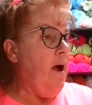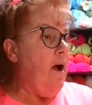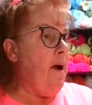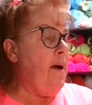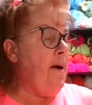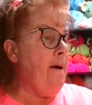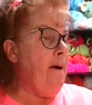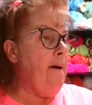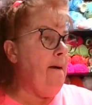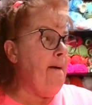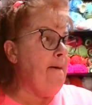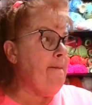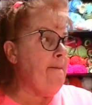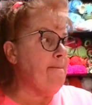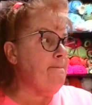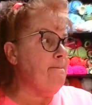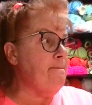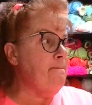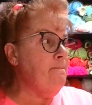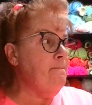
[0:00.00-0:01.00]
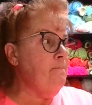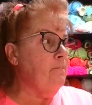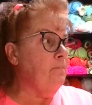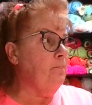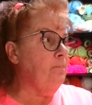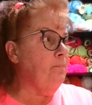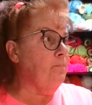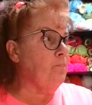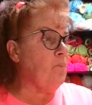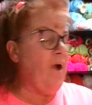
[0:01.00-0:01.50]

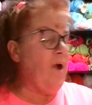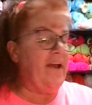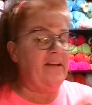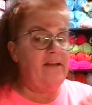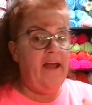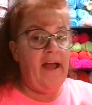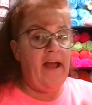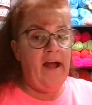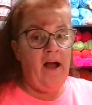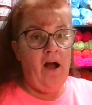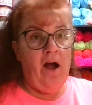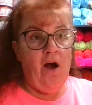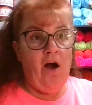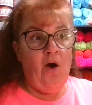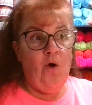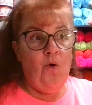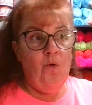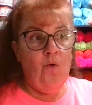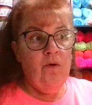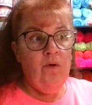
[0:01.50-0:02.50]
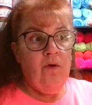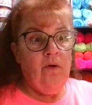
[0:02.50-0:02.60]
Right now,